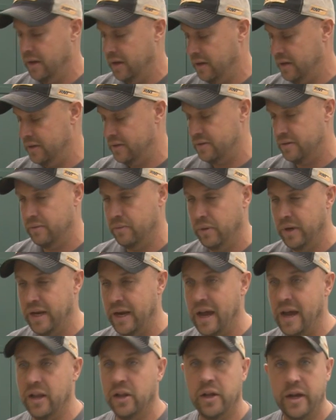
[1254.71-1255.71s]
is the way
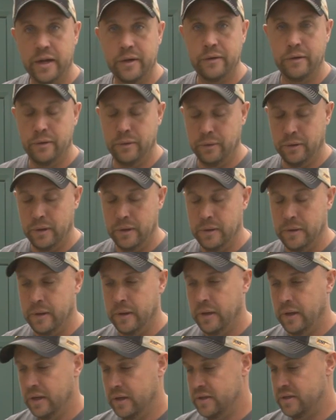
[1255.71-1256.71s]
I like to do it.
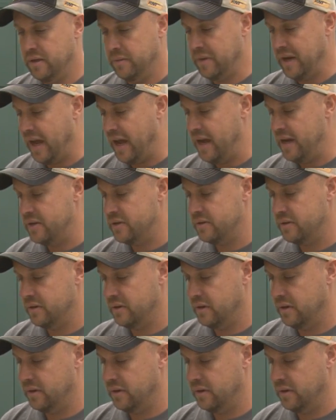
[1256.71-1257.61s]
Some guys